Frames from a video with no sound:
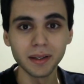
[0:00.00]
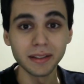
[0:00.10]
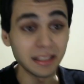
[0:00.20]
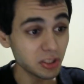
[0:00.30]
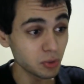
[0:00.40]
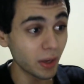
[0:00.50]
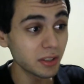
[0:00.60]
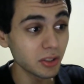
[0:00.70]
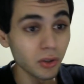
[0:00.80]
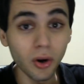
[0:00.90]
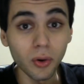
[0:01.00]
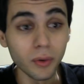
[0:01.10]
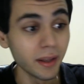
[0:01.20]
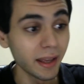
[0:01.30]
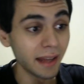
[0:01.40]
That's a greater goal.
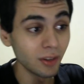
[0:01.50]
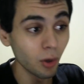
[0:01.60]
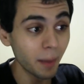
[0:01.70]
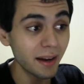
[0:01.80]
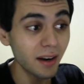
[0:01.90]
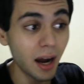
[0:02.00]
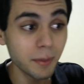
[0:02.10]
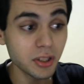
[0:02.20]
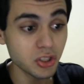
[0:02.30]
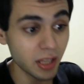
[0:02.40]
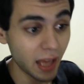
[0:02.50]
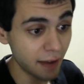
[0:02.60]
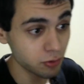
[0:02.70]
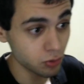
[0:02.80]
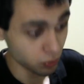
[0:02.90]
And no matter how much they
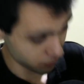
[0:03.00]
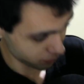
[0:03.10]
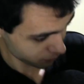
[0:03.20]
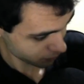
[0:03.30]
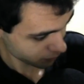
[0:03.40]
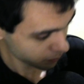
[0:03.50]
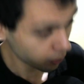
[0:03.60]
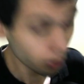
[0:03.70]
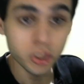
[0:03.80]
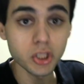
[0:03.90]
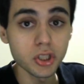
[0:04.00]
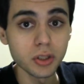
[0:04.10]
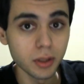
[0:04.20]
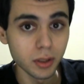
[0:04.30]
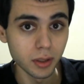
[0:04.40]
have to push,
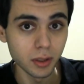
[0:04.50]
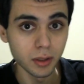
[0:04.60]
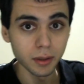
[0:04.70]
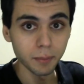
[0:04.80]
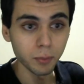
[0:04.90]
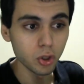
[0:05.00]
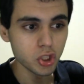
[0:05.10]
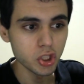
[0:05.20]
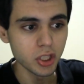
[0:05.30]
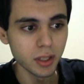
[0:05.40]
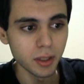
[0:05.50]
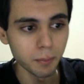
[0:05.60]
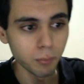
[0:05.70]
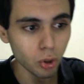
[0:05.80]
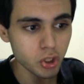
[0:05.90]
push,
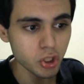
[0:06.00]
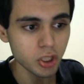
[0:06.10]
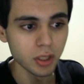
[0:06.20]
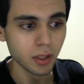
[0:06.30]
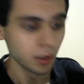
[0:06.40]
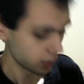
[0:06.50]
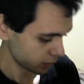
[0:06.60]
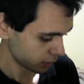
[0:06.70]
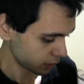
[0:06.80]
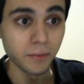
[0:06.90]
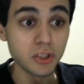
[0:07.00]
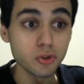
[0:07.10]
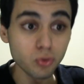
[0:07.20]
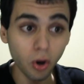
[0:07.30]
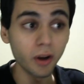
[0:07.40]
push,
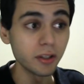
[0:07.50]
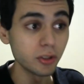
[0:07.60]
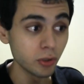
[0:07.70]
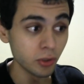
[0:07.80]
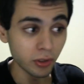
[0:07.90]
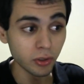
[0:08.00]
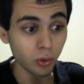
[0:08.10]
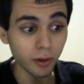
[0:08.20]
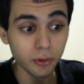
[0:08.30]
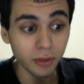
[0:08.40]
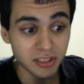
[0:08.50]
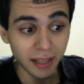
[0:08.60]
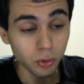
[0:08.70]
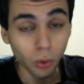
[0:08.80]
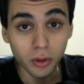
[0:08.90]
destroy in order to
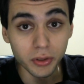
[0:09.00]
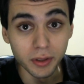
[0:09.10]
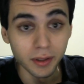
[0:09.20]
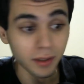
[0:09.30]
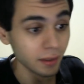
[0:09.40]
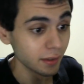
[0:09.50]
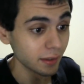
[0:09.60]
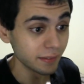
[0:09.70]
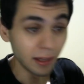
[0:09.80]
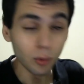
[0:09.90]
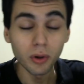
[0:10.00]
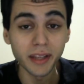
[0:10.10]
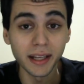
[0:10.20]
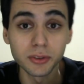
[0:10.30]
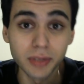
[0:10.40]
exact order, they will
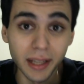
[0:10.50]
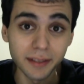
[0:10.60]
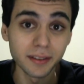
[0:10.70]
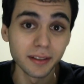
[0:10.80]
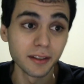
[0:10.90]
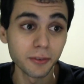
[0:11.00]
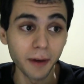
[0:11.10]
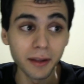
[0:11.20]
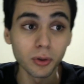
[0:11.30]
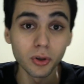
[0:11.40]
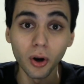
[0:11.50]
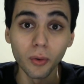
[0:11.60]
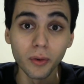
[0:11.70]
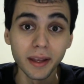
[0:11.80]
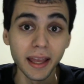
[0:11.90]
get to that final
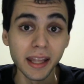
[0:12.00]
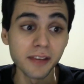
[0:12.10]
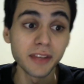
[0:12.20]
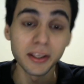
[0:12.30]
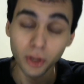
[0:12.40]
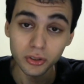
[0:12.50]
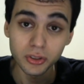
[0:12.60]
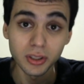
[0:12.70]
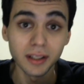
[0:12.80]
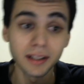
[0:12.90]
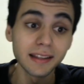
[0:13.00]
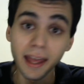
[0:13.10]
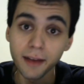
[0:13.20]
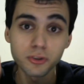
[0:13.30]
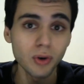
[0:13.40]
goal. And if they don't, they
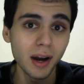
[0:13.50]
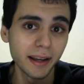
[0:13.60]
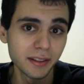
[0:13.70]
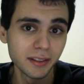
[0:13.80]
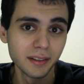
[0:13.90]
have tried.